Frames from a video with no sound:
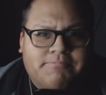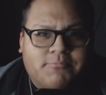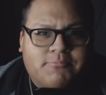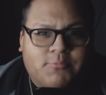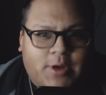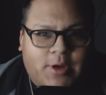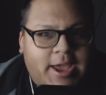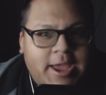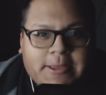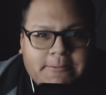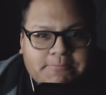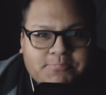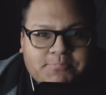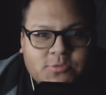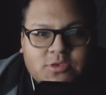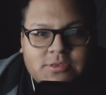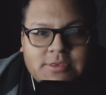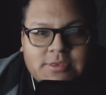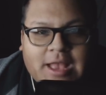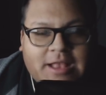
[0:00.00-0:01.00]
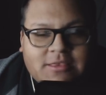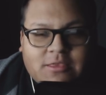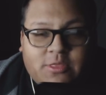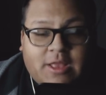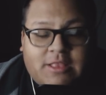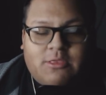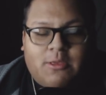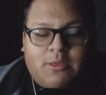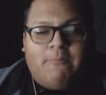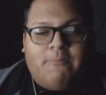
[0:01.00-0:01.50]
right? Not to
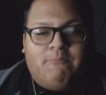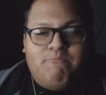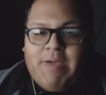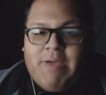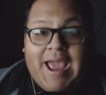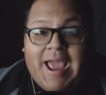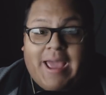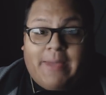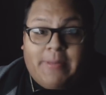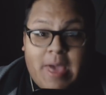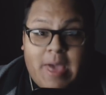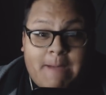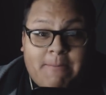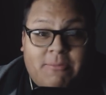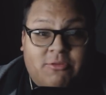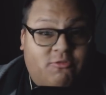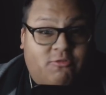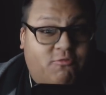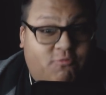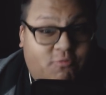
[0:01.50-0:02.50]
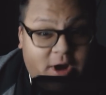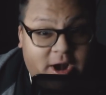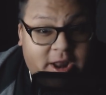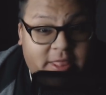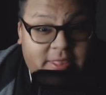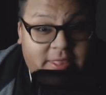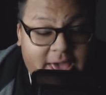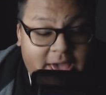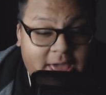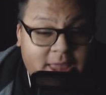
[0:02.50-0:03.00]
like the back of the head, but the front
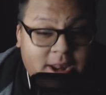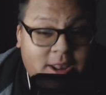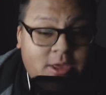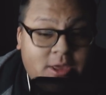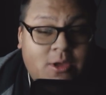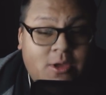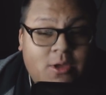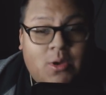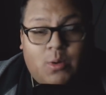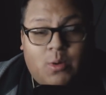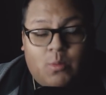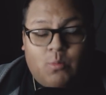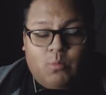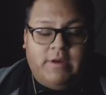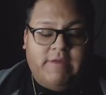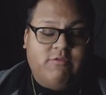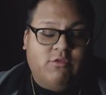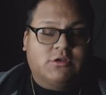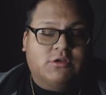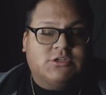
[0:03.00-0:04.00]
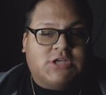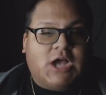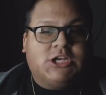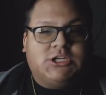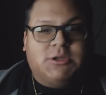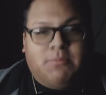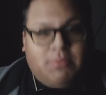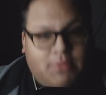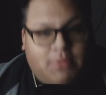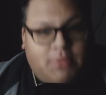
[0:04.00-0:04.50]
of the head, where even though
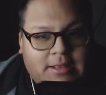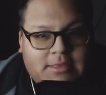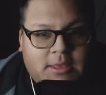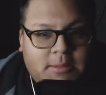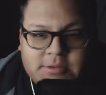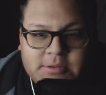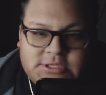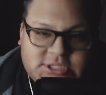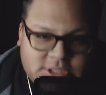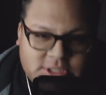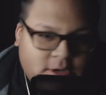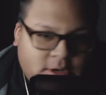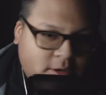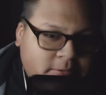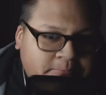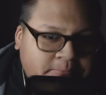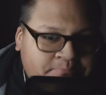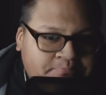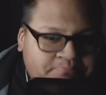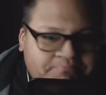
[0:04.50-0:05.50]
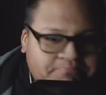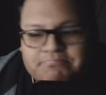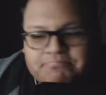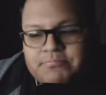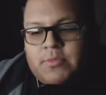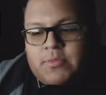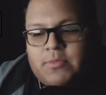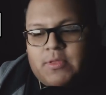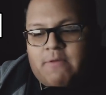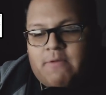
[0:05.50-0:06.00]
Sasha blocked it, but still,
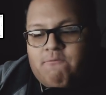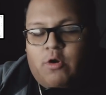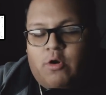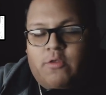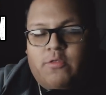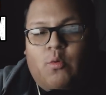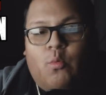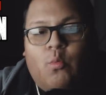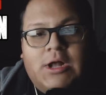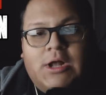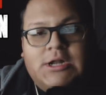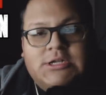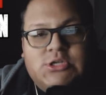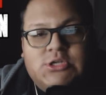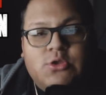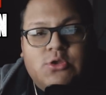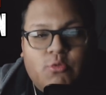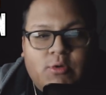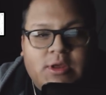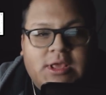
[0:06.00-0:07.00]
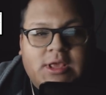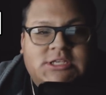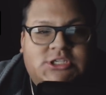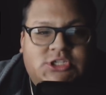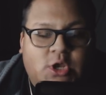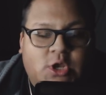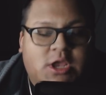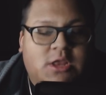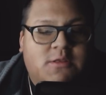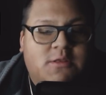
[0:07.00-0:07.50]
for the 1-2-3, and
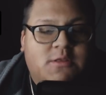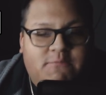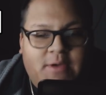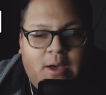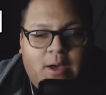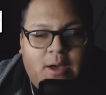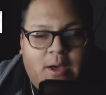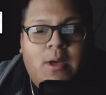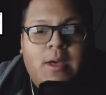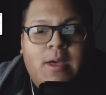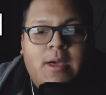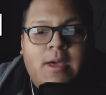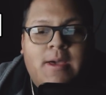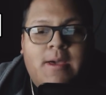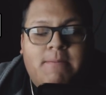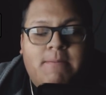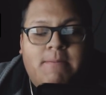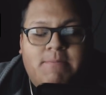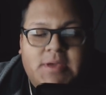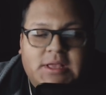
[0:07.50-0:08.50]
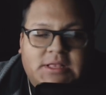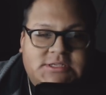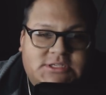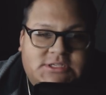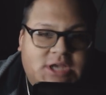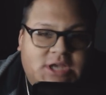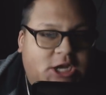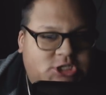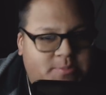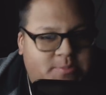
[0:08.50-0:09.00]
Sonya Deville beat
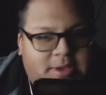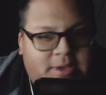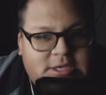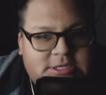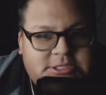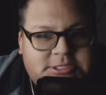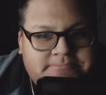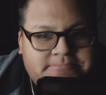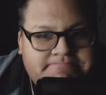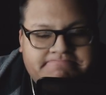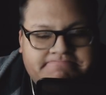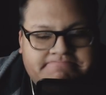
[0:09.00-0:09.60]
Sasha Banks.